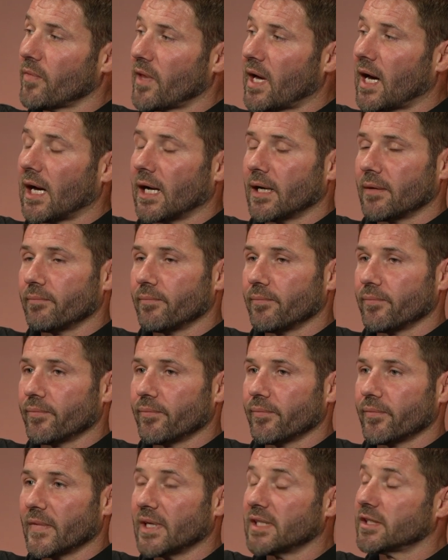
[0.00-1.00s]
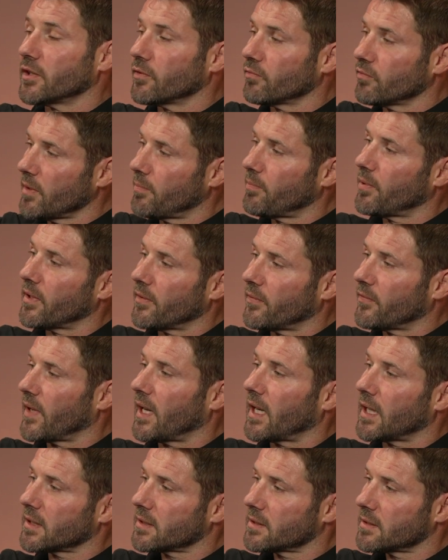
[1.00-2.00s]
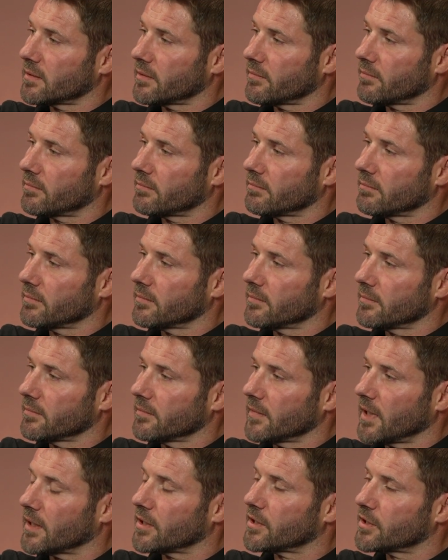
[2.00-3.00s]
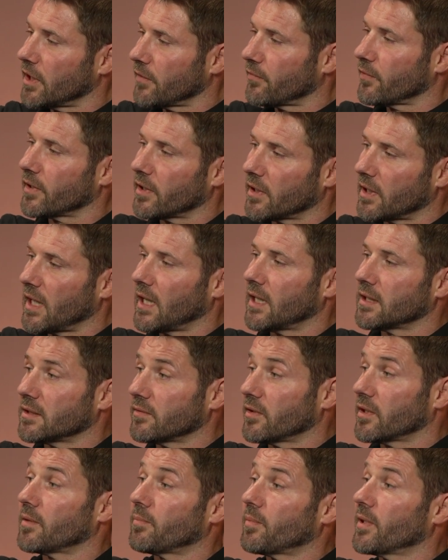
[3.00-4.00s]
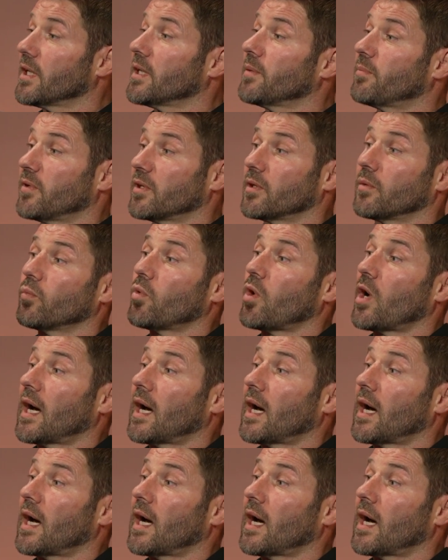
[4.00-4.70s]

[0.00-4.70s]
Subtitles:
that, it's the ripple effects and suffering at the hands of other people and what